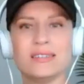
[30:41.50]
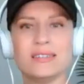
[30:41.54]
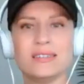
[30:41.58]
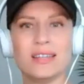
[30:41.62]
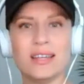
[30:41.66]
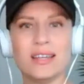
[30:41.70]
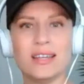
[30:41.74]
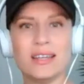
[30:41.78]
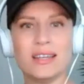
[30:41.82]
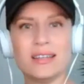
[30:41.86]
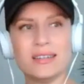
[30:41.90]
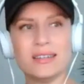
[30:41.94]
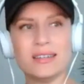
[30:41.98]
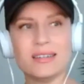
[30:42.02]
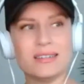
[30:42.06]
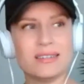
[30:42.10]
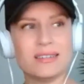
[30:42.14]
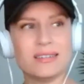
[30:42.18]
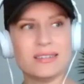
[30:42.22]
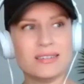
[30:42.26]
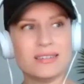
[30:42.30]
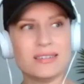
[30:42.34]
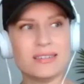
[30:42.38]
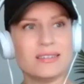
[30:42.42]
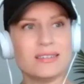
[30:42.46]
Like,
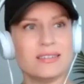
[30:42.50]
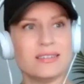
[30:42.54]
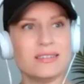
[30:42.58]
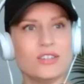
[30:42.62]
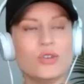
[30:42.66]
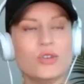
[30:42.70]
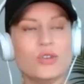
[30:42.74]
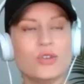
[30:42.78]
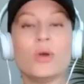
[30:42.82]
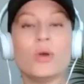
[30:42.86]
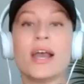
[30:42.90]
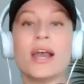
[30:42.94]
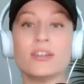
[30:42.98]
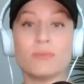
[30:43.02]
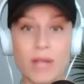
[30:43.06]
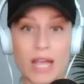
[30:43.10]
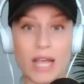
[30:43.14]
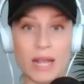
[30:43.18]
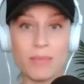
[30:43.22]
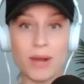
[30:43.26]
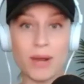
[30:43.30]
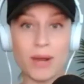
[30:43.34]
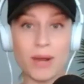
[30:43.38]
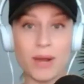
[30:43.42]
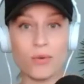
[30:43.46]
you act,
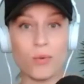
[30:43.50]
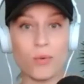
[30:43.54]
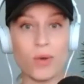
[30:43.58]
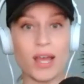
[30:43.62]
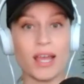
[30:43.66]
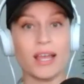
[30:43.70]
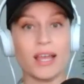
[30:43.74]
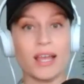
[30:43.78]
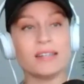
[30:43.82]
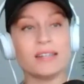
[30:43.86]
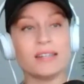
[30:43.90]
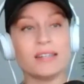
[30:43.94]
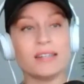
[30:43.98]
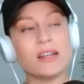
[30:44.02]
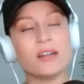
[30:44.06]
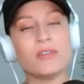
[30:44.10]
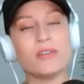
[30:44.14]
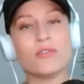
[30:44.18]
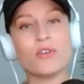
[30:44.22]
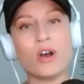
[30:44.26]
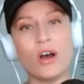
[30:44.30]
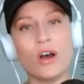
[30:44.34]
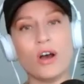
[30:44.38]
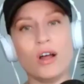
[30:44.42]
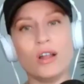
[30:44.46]
and by the way, instead
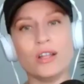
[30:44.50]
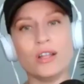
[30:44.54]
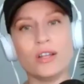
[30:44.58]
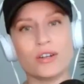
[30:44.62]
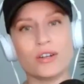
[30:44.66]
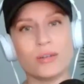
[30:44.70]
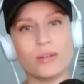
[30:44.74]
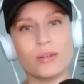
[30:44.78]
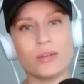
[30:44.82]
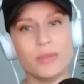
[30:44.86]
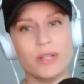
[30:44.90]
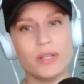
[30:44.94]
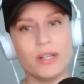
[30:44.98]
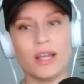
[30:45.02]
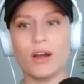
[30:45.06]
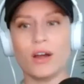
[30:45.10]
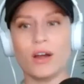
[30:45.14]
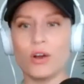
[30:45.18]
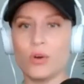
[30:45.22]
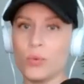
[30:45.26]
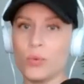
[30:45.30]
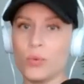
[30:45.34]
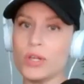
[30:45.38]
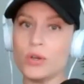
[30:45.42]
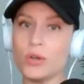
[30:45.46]
of calling her to be like,
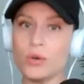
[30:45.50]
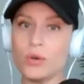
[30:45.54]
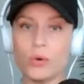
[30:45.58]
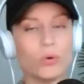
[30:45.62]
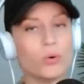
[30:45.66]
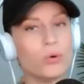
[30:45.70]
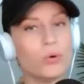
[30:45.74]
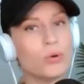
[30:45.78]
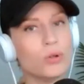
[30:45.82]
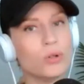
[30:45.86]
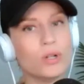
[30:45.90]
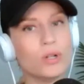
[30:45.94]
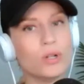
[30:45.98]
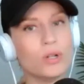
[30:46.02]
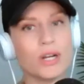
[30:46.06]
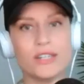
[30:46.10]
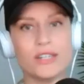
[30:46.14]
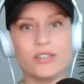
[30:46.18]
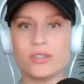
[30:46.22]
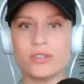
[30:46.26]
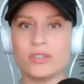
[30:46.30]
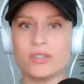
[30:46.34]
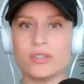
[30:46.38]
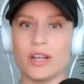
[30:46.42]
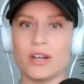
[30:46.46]
are we cool? I
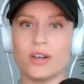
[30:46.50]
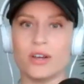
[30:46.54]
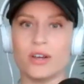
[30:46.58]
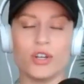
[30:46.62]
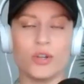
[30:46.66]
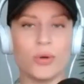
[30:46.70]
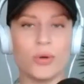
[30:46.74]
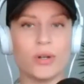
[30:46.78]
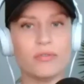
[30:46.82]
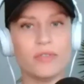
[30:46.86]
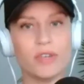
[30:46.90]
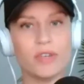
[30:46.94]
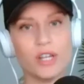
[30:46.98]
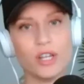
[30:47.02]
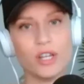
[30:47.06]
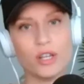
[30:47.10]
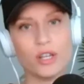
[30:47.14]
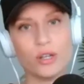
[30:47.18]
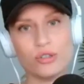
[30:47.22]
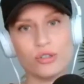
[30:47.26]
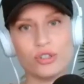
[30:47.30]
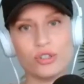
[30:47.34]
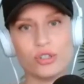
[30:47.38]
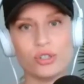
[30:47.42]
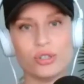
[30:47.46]
heard you had a
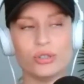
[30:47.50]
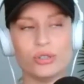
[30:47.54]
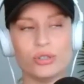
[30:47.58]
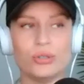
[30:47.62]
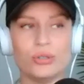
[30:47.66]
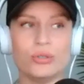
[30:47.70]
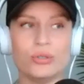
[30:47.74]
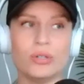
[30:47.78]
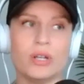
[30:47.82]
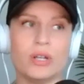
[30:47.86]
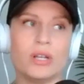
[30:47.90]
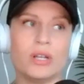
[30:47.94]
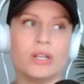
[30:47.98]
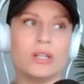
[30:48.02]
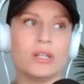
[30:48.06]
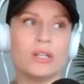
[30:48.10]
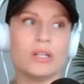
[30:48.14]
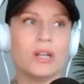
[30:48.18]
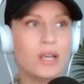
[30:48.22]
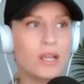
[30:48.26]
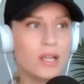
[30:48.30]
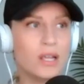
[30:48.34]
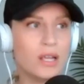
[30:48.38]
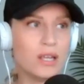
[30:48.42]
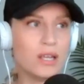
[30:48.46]
video shoot and,
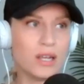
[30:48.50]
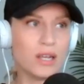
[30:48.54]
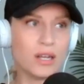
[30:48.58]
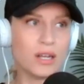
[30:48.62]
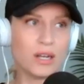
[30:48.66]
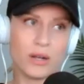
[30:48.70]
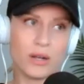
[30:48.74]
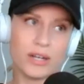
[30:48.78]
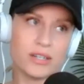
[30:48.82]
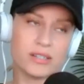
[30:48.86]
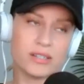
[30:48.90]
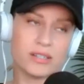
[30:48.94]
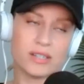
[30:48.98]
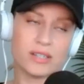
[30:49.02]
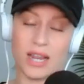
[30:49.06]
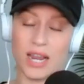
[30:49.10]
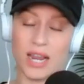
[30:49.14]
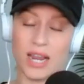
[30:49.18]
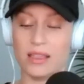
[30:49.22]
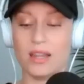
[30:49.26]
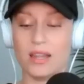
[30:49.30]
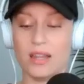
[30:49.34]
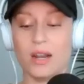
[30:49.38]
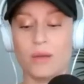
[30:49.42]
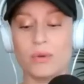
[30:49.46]
you know, I
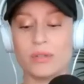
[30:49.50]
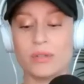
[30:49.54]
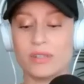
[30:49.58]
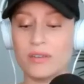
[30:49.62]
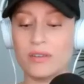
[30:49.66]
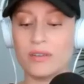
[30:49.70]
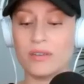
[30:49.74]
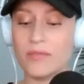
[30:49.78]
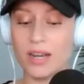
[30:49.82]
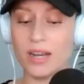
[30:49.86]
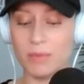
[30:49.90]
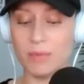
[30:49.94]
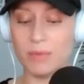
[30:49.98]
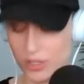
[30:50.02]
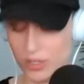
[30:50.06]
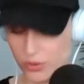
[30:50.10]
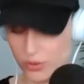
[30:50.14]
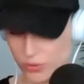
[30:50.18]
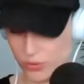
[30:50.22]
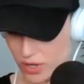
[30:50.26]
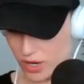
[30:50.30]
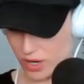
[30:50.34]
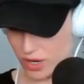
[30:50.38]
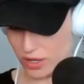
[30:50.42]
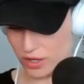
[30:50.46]
hate that I wasn't invited because
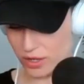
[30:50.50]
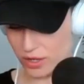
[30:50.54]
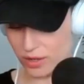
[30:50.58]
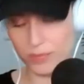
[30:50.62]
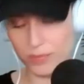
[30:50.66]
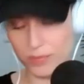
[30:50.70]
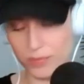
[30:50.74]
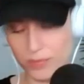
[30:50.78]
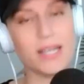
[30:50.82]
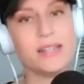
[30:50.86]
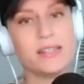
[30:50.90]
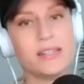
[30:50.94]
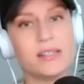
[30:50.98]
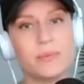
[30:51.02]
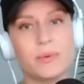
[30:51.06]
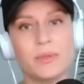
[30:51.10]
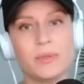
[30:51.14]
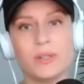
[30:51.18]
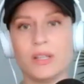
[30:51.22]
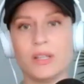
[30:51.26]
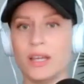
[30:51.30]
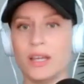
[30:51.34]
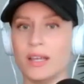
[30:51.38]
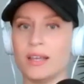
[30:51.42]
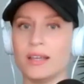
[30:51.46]
we're not in a good place.
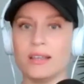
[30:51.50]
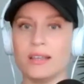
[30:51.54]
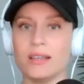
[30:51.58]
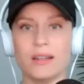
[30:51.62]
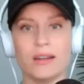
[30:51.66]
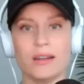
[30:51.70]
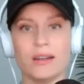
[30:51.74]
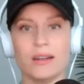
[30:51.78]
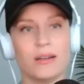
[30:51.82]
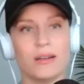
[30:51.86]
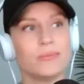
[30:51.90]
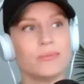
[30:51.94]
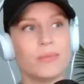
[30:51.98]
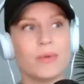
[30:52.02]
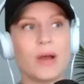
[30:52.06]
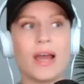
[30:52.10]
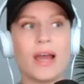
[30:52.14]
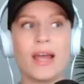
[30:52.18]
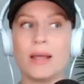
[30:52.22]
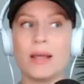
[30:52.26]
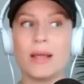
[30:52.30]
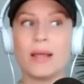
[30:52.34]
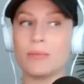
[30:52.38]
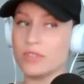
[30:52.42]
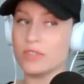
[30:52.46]
But like, you know,
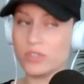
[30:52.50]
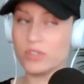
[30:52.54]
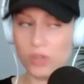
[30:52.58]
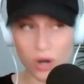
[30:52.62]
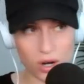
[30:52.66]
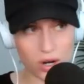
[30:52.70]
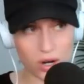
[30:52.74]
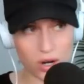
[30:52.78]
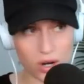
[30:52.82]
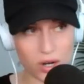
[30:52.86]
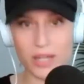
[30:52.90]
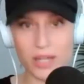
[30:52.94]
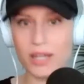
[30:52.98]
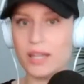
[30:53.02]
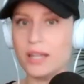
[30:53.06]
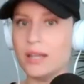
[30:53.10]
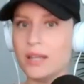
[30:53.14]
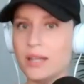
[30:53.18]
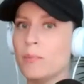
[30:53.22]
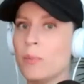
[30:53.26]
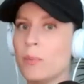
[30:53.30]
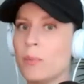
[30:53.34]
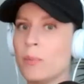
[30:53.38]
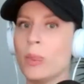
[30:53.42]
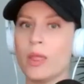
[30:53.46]
I am
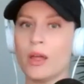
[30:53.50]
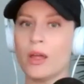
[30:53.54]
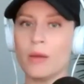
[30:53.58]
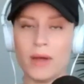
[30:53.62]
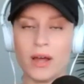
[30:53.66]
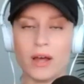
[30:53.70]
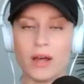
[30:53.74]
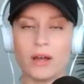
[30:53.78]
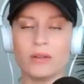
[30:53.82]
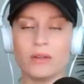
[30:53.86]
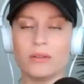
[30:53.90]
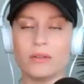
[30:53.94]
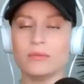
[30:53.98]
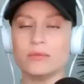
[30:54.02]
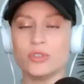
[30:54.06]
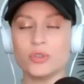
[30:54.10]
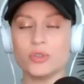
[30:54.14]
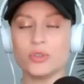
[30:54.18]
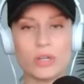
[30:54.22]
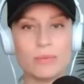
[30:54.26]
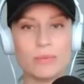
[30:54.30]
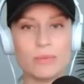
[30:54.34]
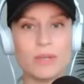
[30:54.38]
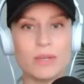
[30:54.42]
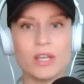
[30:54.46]
sorry about
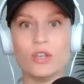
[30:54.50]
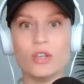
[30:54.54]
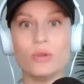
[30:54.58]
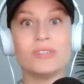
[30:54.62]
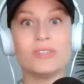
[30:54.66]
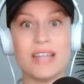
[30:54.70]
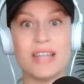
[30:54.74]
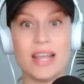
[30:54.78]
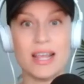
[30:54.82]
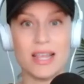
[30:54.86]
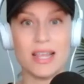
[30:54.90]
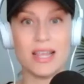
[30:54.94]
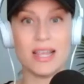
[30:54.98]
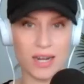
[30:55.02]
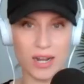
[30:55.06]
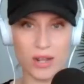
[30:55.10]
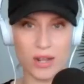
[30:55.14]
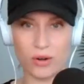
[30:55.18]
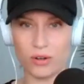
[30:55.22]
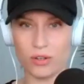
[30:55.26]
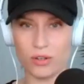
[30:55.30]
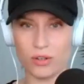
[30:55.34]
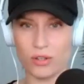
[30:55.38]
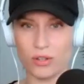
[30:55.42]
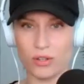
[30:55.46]
screaming at you and taking it
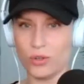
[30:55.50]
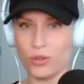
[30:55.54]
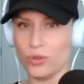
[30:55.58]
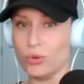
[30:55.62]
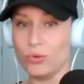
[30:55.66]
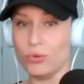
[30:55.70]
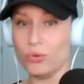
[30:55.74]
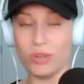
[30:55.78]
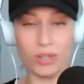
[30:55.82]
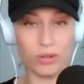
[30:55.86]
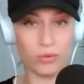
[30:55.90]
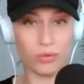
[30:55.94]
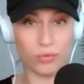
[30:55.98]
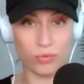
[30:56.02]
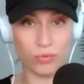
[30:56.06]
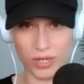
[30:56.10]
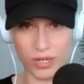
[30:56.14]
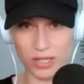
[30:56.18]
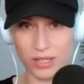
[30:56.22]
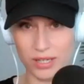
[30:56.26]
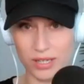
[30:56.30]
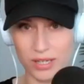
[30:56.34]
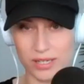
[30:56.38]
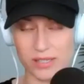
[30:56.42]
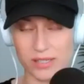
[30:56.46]
out on you. You didn't
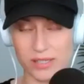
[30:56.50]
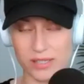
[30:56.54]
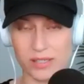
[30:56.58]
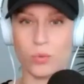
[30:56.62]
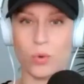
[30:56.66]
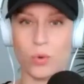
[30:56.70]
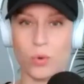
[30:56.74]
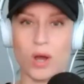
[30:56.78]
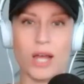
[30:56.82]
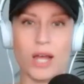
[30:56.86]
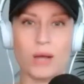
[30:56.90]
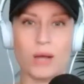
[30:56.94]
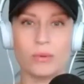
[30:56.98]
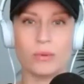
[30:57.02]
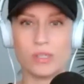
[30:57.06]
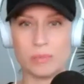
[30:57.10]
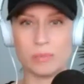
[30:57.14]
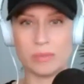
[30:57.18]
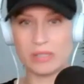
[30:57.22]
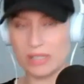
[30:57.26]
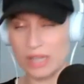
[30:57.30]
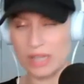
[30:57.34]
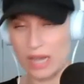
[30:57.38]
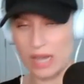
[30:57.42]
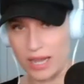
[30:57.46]
realize why I was
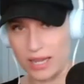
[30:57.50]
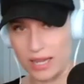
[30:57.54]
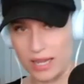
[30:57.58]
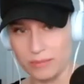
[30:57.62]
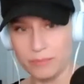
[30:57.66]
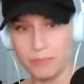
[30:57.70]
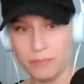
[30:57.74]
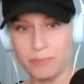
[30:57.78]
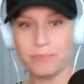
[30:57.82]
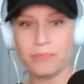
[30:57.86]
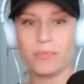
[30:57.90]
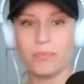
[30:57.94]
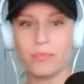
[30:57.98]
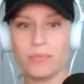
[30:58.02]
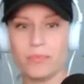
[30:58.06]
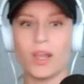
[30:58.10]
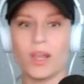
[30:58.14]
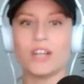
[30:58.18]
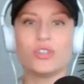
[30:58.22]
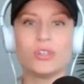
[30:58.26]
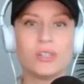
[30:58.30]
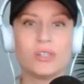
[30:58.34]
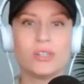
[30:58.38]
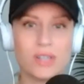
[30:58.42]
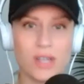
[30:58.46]
upset. I
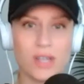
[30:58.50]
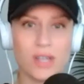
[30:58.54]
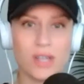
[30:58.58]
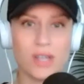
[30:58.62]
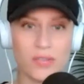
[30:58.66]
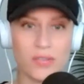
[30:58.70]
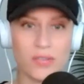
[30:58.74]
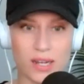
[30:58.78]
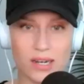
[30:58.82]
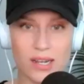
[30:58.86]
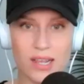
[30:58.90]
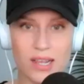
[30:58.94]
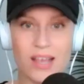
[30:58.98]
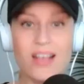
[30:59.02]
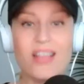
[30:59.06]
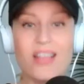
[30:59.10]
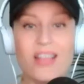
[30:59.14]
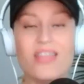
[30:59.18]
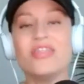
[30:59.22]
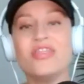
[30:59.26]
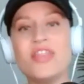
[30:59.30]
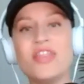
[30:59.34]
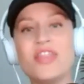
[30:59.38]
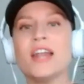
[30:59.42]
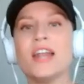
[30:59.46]
shouldn't have done that.
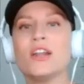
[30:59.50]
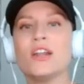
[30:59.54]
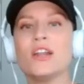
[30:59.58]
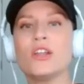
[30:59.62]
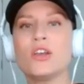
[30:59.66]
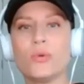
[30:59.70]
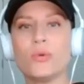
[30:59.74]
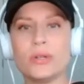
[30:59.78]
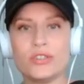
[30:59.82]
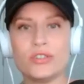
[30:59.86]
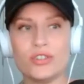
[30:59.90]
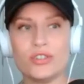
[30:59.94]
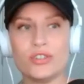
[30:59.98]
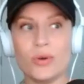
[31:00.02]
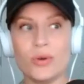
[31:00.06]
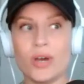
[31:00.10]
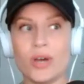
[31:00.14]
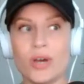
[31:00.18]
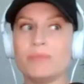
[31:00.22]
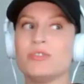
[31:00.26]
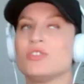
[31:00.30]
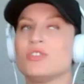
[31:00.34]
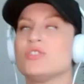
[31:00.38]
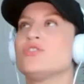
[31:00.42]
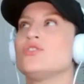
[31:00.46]
Then go into,
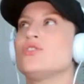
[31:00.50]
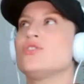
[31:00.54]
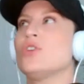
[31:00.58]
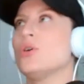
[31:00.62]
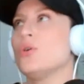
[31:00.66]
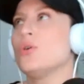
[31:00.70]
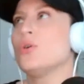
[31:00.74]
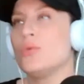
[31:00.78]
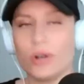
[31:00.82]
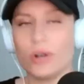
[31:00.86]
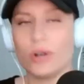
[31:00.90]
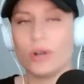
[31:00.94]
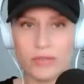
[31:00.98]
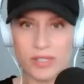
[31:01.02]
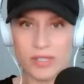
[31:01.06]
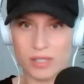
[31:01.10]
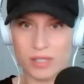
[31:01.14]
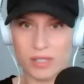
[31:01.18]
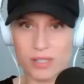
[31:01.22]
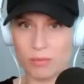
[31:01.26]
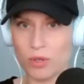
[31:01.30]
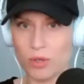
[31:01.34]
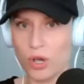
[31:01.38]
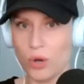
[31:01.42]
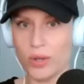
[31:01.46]
I'm just so nervous.
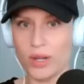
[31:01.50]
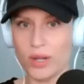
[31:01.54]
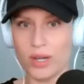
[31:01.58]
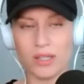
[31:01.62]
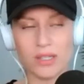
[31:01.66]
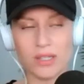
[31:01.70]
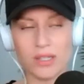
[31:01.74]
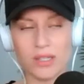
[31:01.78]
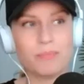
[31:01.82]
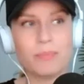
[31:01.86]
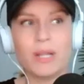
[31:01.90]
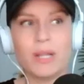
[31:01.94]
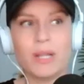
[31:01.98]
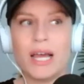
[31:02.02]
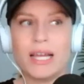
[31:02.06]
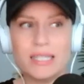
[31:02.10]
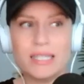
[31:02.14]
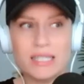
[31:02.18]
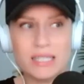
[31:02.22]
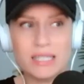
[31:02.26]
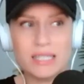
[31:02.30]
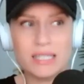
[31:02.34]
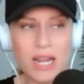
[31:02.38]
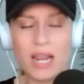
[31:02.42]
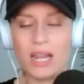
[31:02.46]
I'm going on this
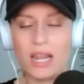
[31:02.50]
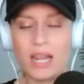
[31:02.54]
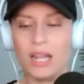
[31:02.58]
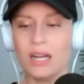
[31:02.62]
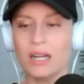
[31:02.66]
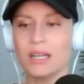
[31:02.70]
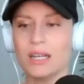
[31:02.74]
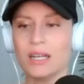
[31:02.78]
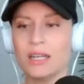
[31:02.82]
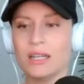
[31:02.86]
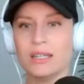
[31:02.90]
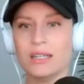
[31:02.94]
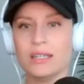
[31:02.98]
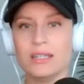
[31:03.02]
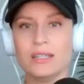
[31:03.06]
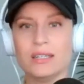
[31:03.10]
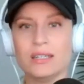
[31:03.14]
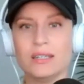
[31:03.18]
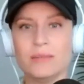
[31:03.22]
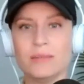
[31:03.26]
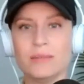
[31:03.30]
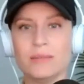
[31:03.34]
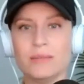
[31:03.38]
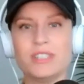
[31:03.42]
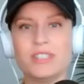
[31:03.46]
blind date.
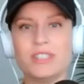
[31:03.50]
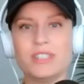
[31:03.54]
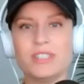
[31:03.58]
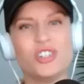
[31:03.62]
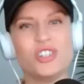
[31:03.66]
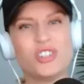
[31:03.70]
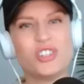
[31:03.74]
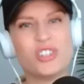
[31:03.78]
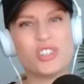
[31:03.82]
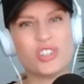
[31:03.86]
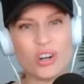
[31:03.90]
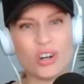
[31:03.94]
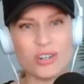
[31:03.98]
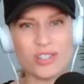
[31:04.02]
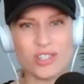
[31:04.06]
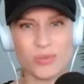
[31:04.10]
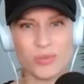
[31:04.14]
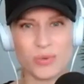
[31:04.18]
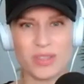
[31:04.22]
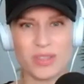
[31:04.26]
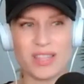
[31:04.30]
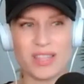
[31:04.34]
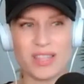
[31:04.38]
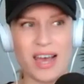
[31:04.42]
But she starts with